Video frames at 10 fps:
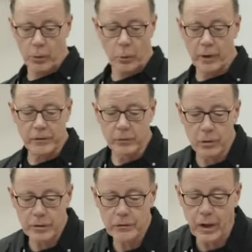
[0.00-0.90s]
what the
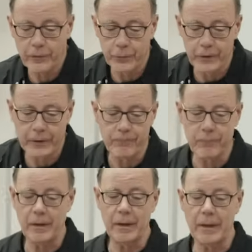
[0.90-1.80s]
Lord is offering
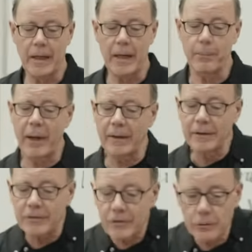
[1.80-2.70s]
by
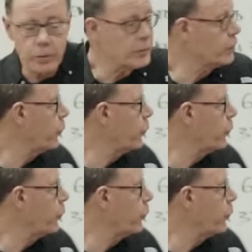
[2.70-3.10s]
listening to his